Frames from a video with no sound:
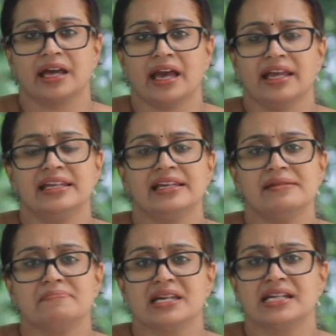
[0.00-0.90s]

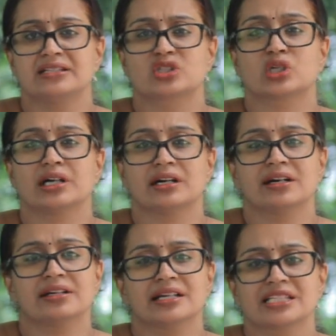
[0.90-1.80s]
any means to
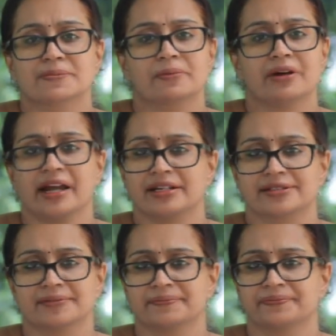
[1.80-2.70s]
earn his
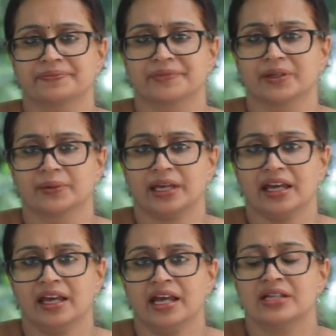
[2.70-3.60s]
bread.
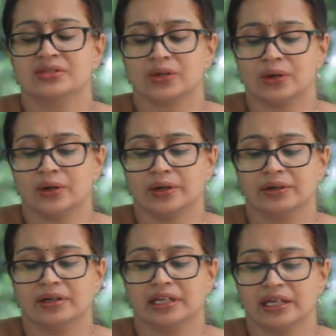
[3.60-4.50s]
Okay, so
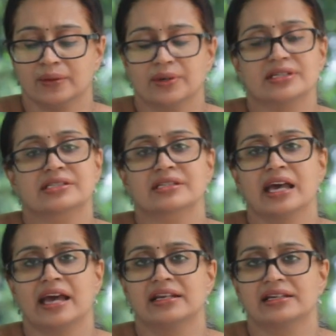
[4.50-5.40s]
he was
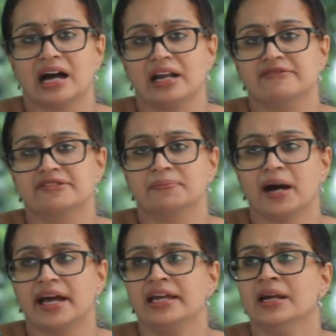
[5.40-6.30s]
engulfed
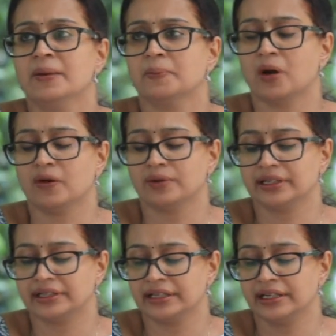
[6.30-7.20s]
by
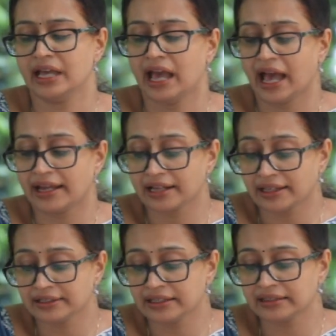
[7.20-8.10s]
poverty.
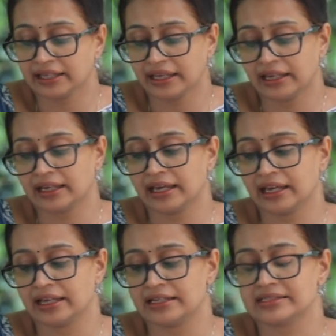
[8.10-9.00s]
Another thing
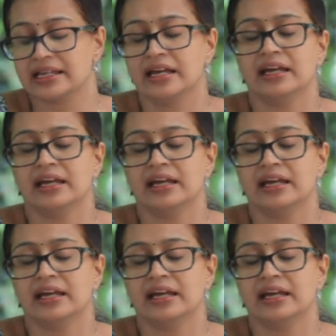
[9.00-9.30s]
is